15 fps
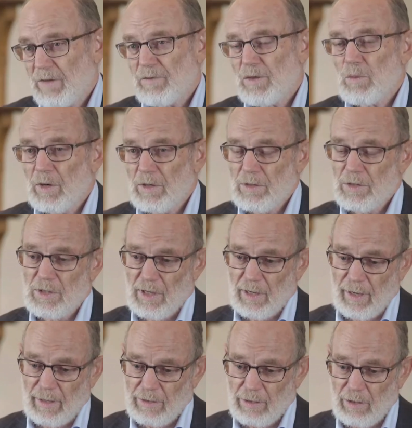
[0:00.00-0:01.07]
If you
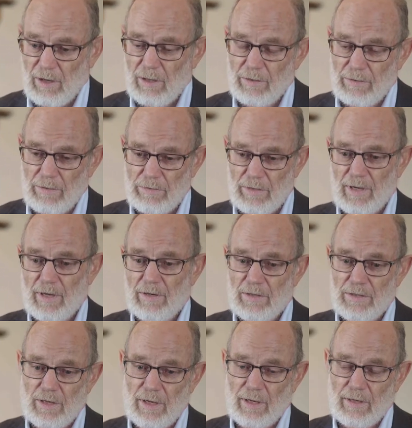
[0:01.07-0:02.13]
understand all of the
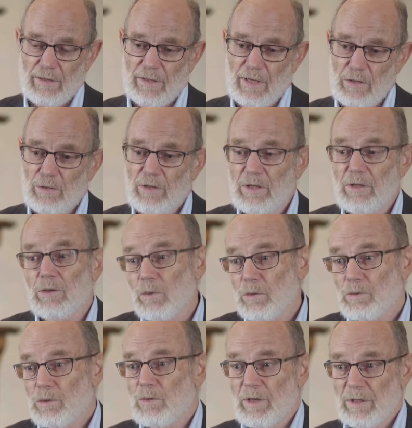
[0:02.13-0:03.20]
things that you need to go
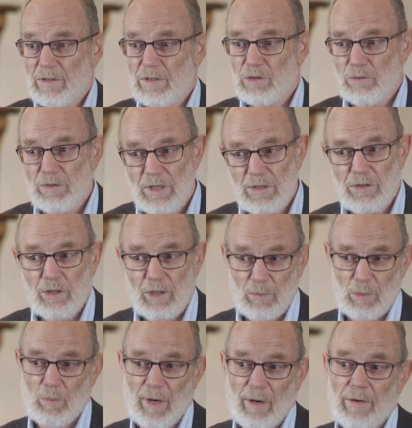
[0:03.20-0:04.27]
through in strategically
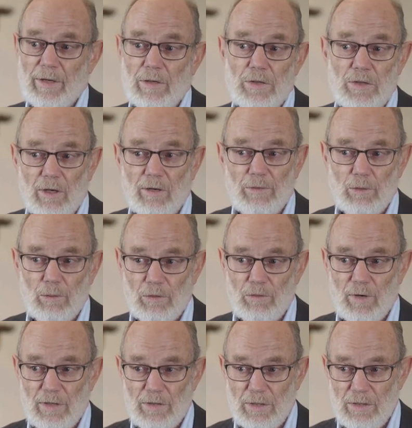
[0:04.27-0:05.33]
preparing yourself to
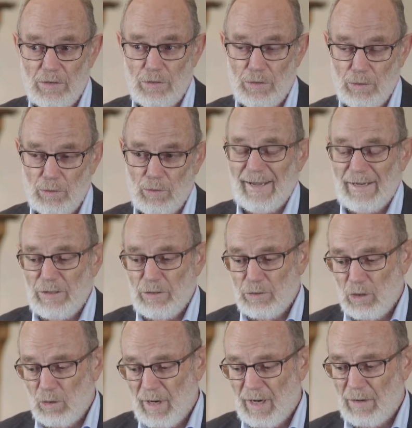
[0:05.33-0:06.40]
address an issue, and you
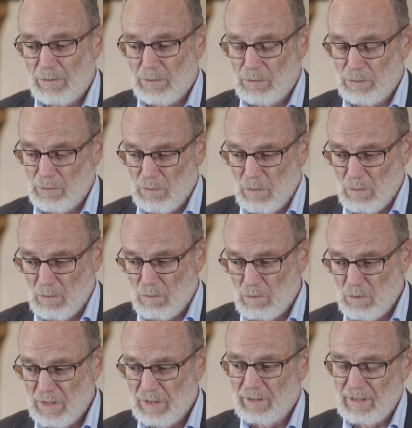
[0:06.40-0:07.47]
know how to
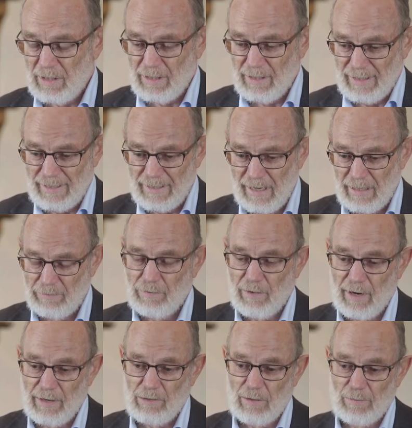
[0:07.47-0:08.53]
really
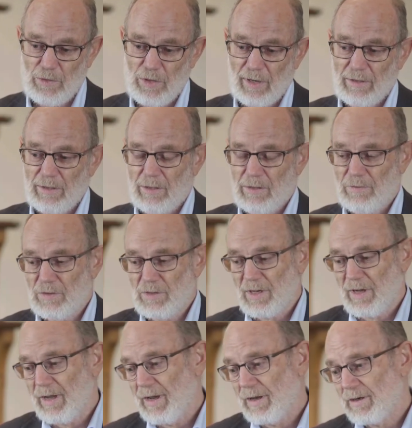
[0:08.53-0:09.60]
identify your objectives
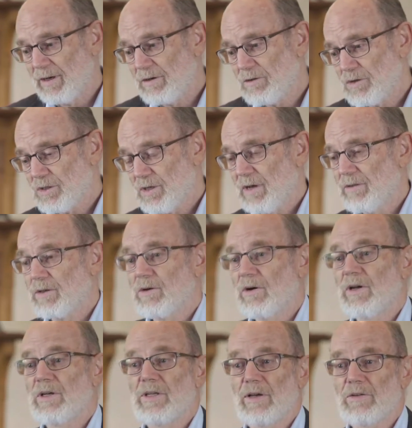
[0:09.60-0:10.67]
and understand the
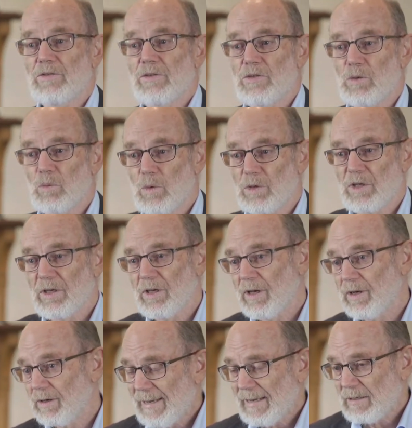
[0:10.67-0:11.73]
context that you're working
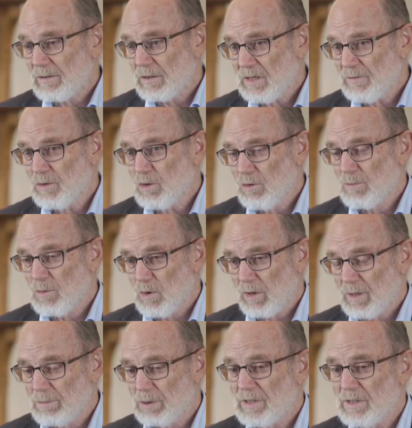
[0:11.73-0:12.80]
in, it gives you a more
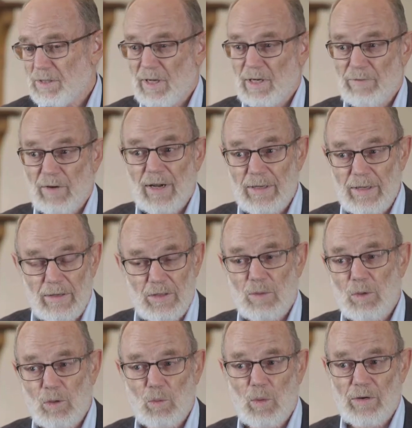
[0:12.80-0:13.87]
complete set of ideas
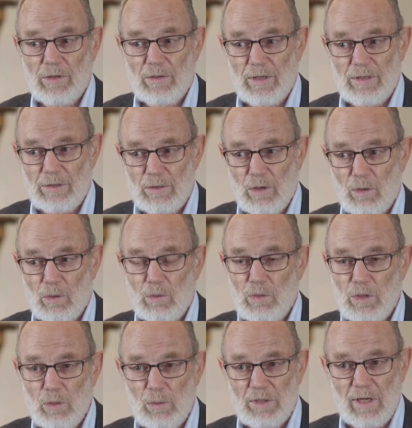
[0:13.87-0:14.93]
about where you need to go.
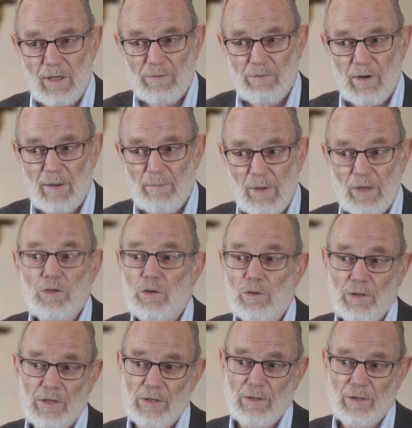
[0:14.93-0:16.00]
You identify much
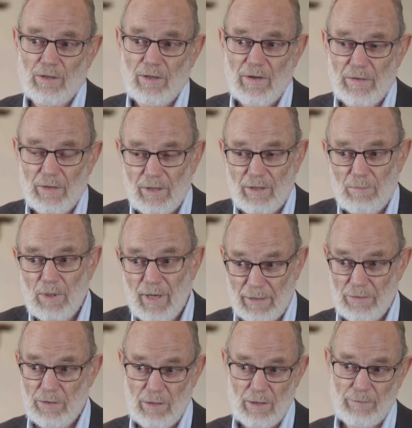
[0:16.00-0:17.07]
earlier the
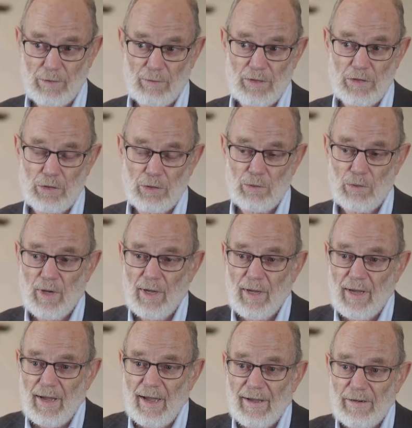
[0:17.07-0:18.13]
complexity of your issue
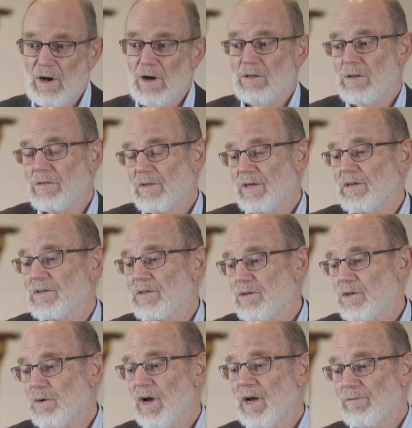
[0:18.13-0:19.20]
and all the things
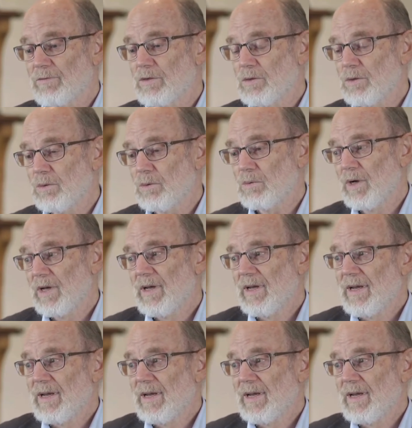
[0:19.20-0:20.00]
that you have to do.